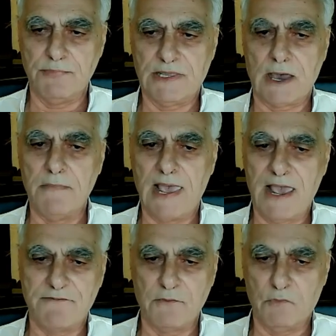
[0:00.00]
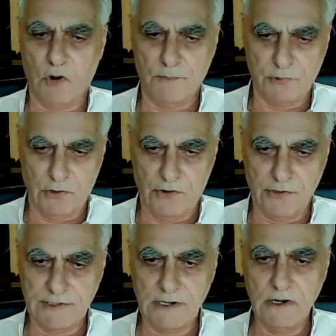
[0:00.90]
become ever more
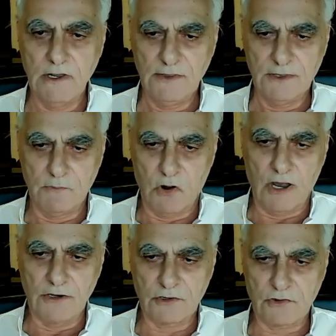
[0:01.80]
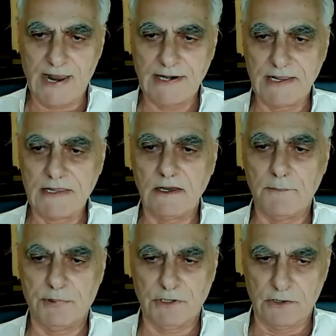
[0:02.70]
blurred the more autocratic a
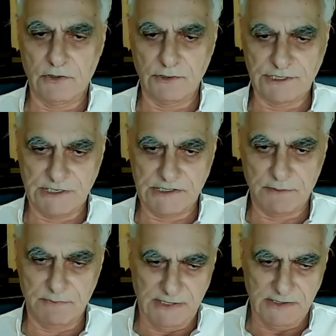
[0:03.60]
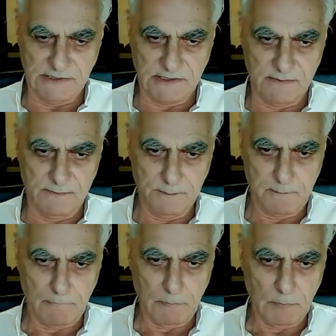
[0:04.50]
political system is.
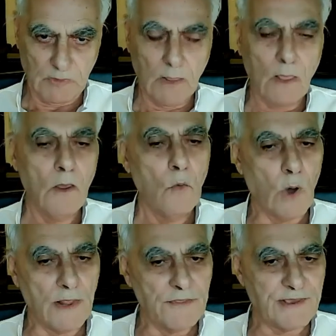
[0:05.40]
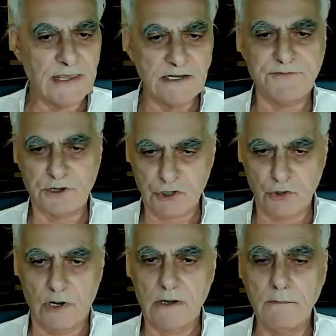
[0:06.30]
One thing is for
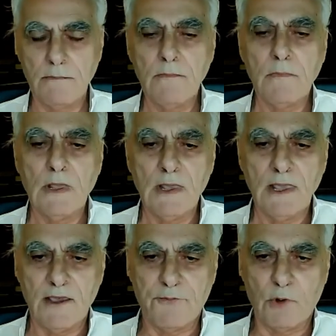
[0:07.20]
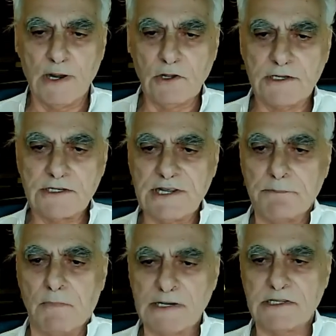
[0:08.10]
sure, if one looks
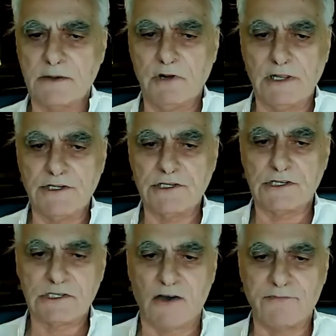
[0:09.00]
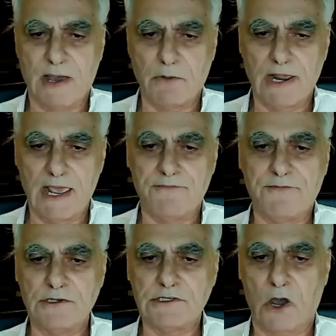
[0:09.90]
at Muslim religious soft power
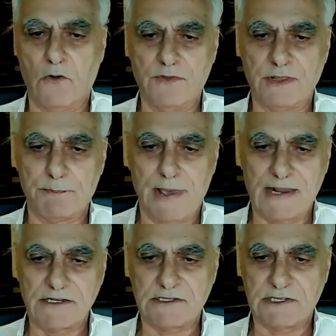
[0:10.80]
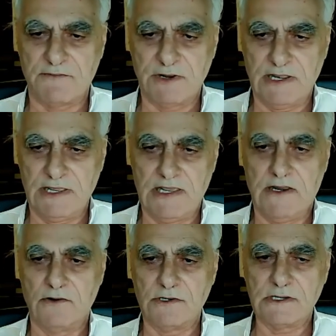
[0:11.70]
efforts over the past 70
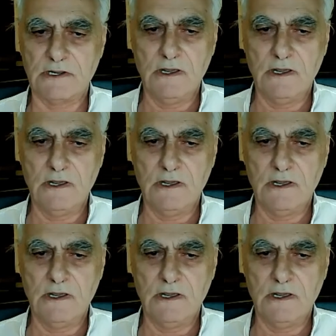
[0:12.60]
years,